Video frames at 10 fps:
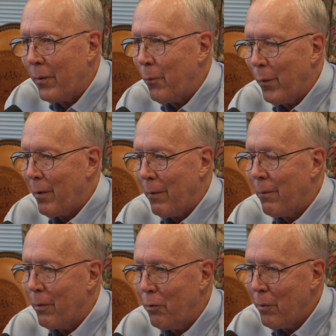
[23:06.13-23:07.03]

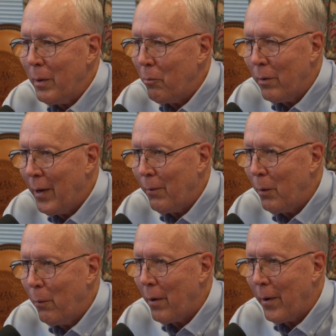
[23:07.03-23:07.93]
where the streams in heavily
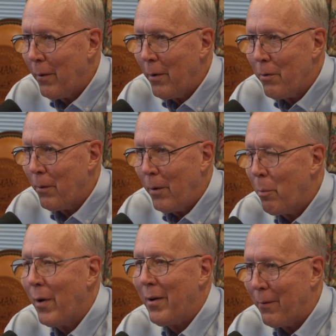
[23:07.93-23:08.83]
wooded areas are all
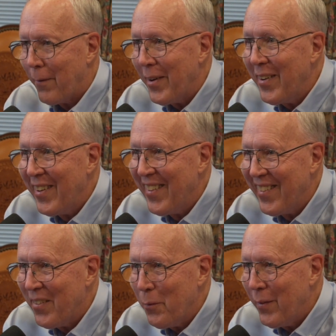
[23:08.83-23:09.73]
brown, right?
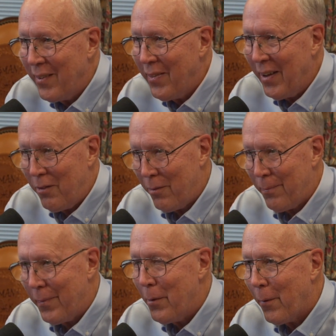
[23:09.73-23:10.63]
Mm-hmm. Well, that's
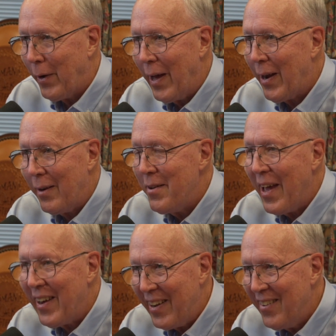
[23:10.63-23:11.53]
the organic
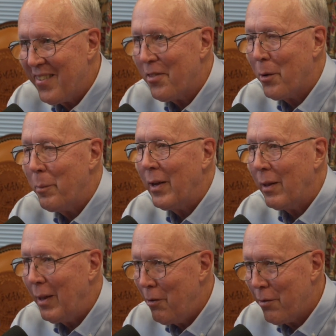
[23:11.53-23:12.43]
tannins that are being
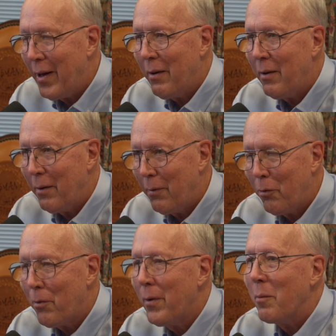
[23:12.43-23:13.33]
leached out into the
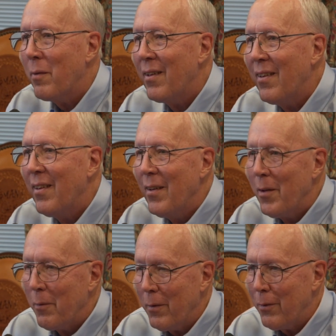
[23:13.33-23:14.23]
stream.
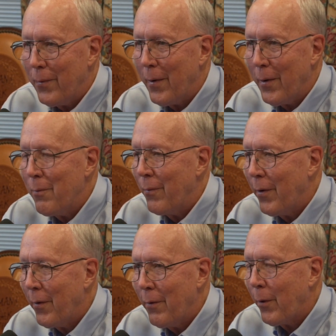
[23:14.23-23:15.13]
It's very,
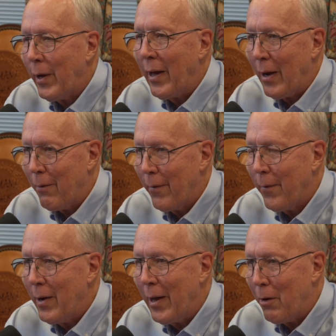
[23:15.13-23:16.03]
very organic,
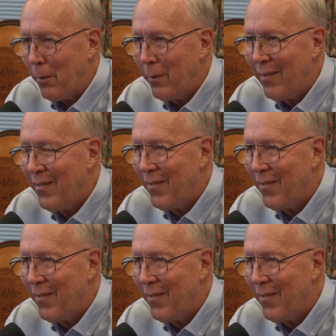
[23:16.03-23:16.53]
very natural.